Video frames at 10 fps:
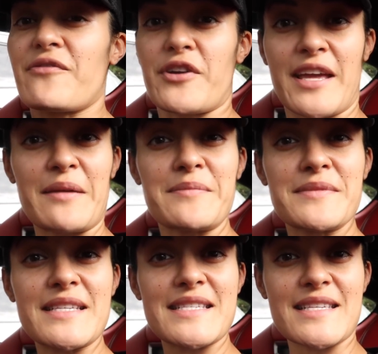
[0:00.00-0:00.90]
for
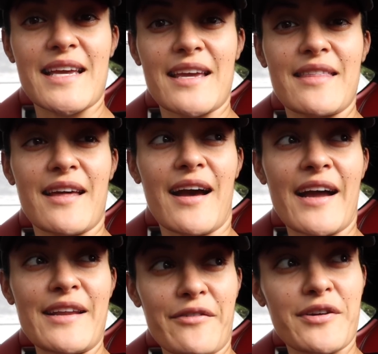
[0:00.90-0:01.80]
him to say that
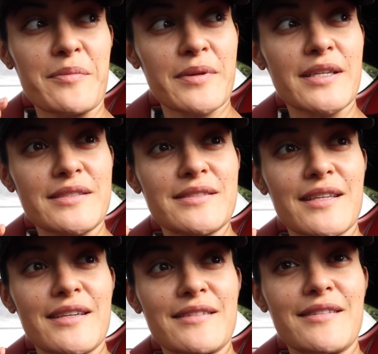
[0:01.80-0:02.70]
I never complained,
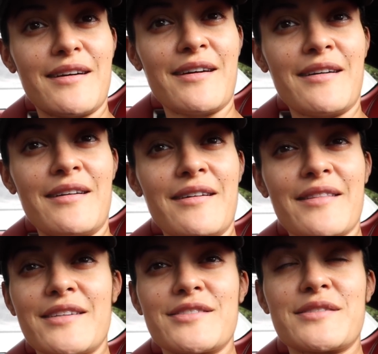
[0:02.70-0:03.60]
like, oh,
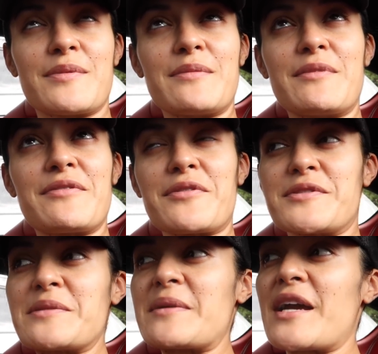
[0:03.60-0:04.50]
that just made me
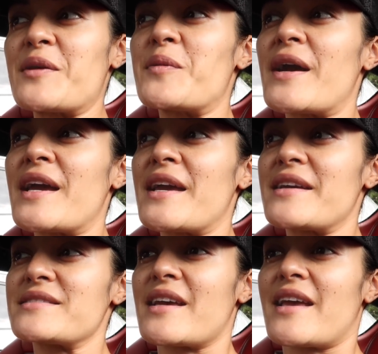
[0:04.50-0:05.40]
feel some kind of way.
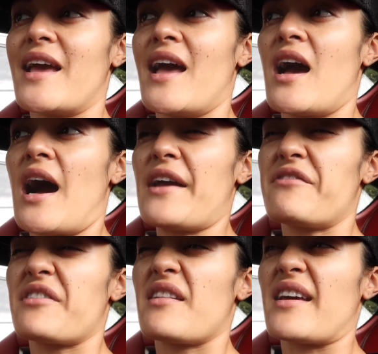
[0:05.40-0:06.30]
Because like I
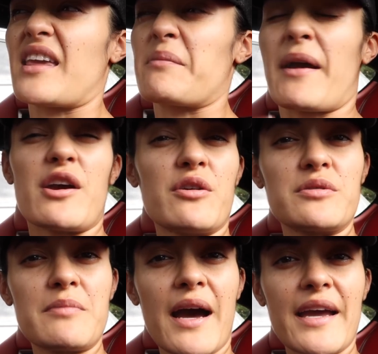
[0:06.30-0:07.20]
feel like in my
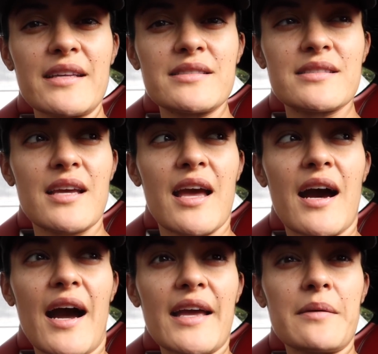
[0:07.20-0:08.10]
own mind
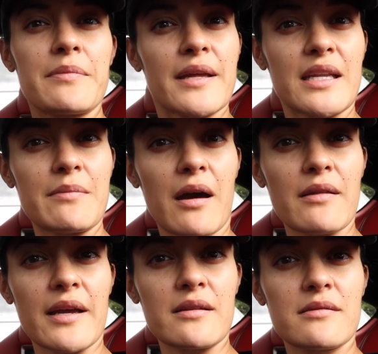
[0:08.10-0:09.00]
I complain
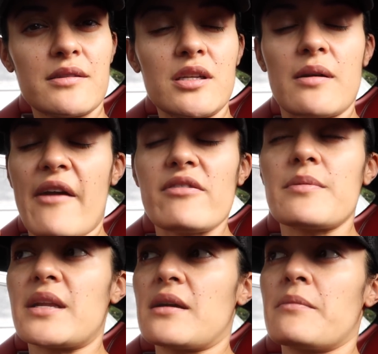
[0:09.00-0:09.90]
about, like, you know,
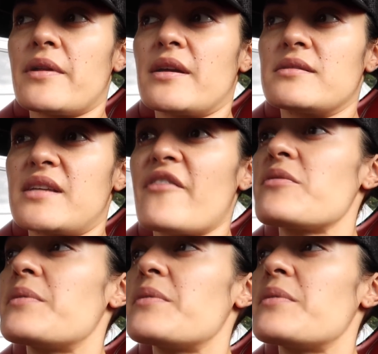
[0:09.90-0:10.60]
everybody complains